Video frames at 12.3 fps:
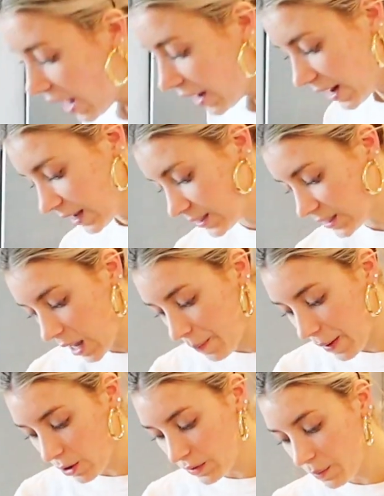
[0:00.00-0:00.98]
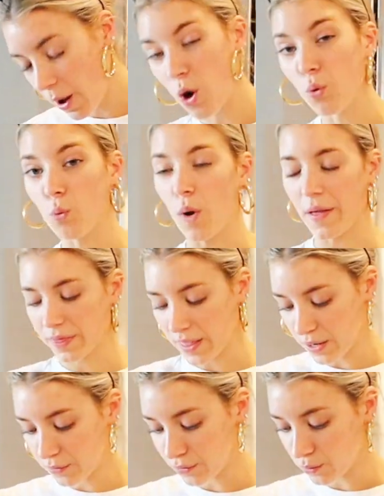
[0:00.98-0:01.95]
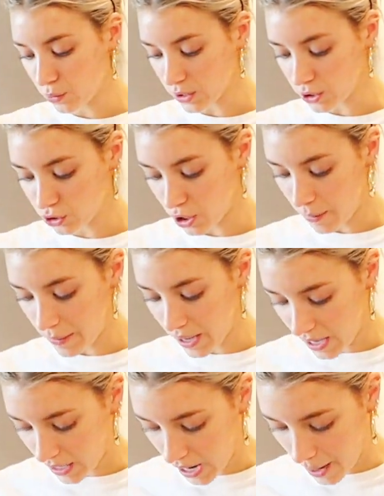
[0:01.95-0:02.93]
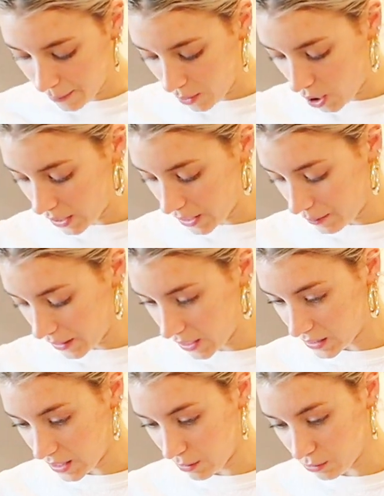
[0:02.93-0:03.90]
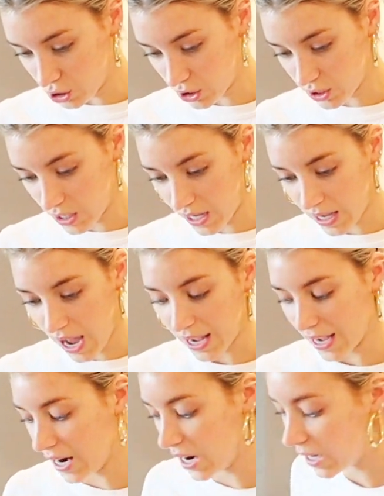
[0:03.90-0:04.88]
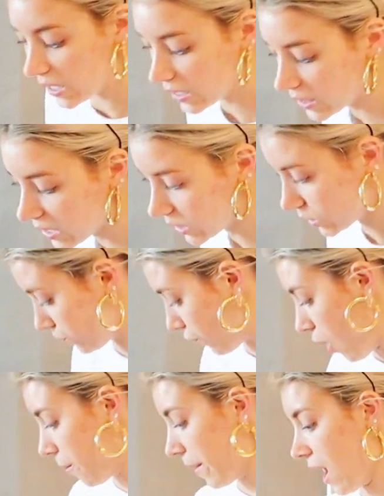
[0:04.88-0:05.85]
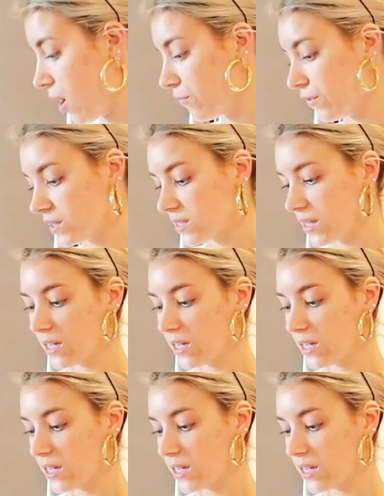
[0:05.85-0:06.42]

Next up, I only bought one thing from Nordstrom and I bought it because I was just like, I kind of need this for all my outfits.